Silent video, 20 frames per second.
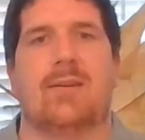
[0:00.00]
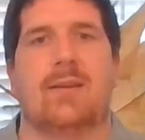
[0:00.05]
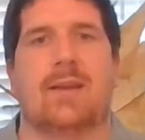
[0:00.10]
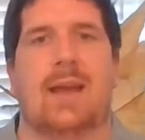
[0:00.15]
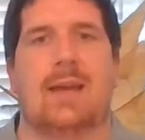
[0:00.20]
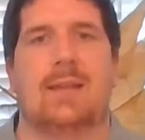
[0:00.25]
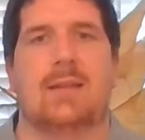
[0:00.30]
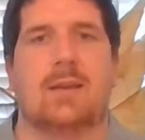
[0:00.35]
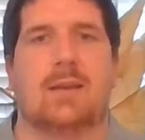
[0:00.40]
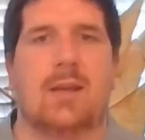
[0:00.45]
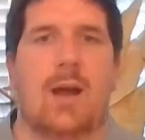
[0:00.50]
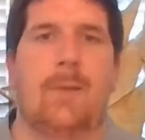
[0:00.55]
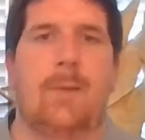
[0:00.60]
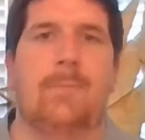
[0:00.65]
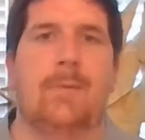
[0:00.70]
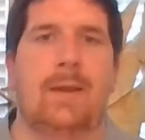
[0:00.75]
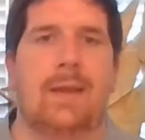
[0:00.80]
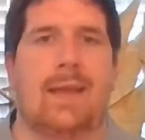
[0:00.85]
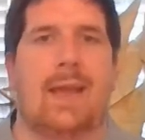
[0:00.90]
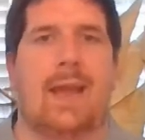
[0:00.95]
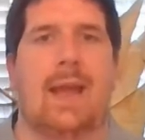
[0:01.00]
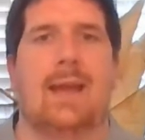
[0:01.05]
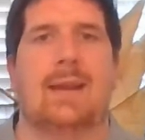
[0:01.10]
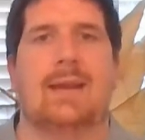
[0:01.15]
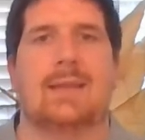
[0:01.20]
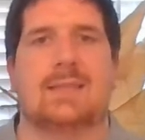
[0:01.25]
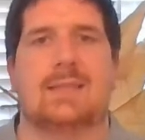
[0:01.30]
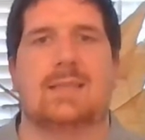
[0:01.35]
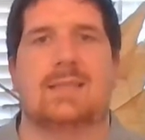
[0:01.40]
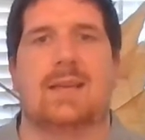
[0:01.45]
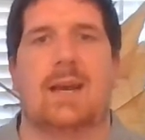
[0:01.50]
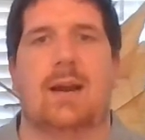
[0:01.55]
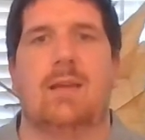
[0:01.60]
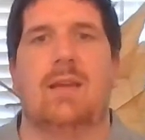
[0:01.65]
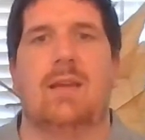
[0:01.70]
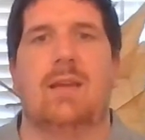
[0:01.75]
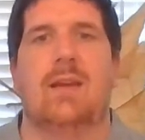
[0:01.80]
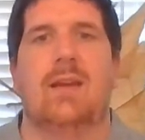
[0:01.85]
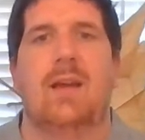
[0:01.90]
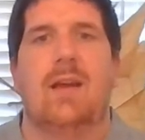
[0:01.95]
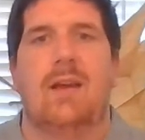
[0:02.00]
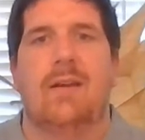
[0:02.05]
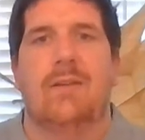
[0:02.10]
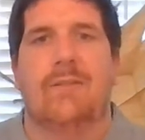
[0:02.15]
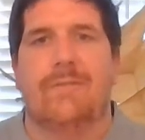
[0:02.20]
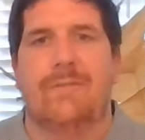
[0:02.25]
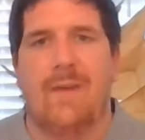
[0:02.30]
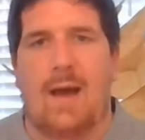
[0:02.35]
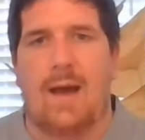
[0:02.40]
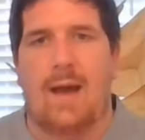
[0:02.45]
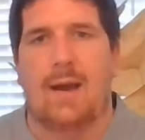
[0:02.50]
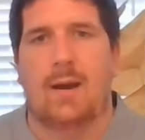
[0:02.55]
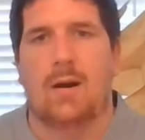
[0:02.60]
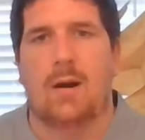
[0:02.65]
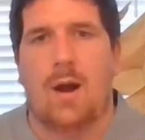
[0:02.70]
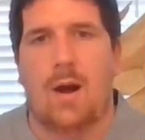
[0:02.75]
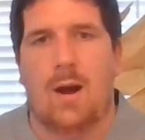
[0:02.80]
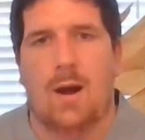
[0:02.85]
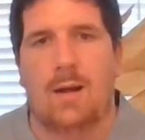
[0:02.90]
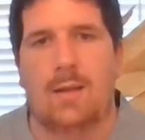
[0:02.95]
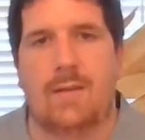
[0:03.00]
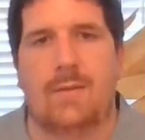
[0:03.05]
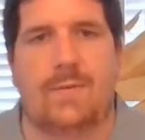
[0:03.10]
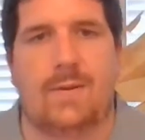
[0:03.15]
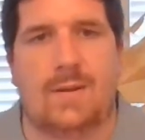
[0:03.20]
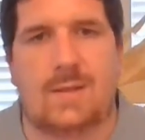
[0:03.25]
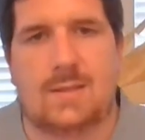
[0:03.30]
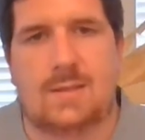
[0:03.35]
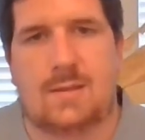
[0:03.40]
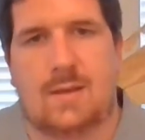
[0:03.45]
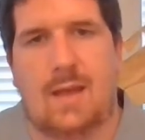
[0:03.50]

Okay, the company can't necessarily fire all of us.